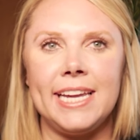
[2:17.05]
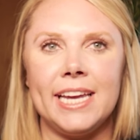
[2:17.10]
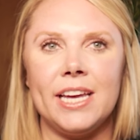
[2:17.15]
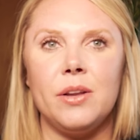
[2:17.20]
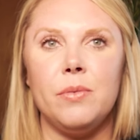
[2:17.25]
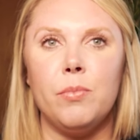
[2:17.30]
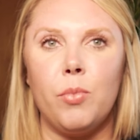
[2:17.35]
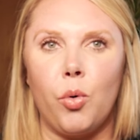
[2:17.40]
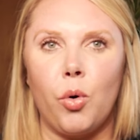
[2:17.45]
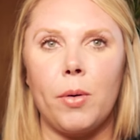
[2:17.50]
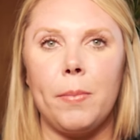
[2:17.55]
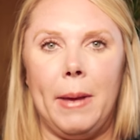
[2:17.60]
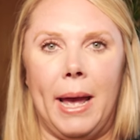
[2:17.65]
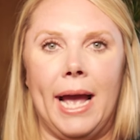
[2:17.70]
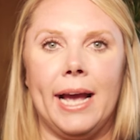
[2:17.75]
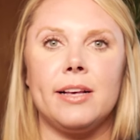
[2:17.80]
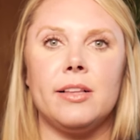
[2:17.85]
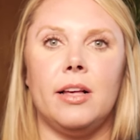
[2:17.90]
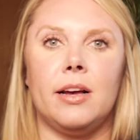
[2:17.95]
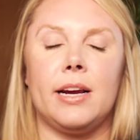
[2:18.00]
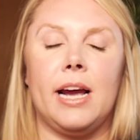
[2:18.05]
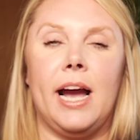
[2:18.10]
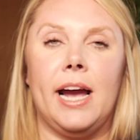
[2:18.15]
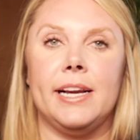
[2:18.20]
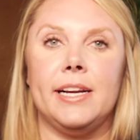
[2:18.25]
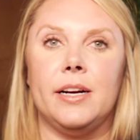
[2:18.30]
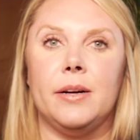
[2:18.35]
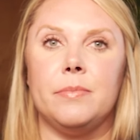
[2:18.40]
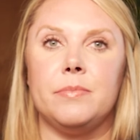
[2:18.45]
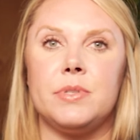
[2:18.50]
in more backlog
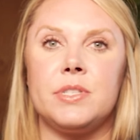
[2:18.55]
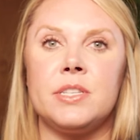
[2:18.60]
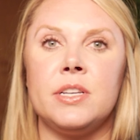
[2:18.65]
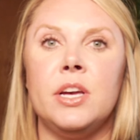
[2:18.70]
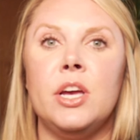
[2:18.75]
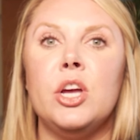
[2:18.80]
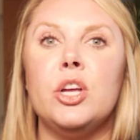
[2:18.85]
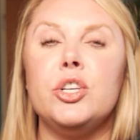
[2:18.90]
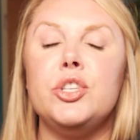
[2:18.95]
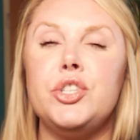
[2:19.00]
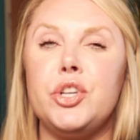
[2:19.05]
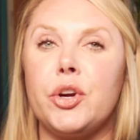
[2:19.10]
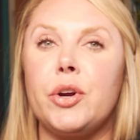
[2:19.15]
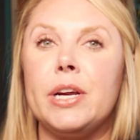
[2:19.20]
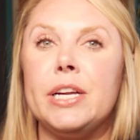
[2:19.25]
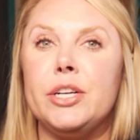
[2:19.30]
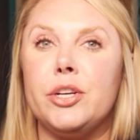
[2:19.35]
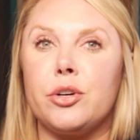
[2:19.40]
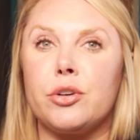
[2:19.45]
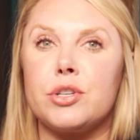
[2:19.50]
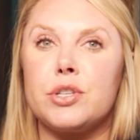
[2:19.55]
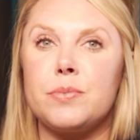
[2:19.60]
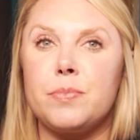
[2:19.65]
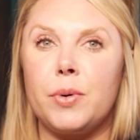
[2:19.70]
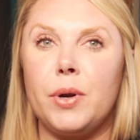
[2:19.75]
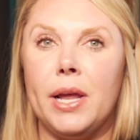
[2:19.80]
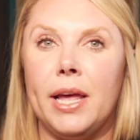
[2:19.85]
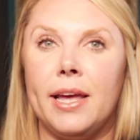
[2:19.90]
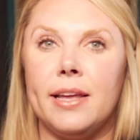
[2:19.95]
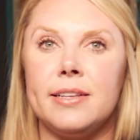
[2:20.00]
items during your
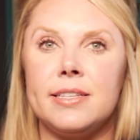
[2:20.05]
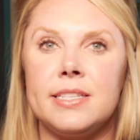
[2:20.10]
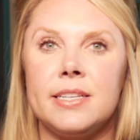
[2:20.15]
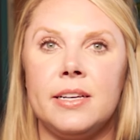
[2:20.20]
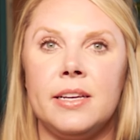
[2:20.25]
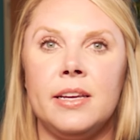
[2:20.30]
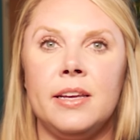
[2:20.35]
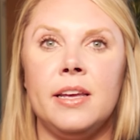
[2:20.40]
sprint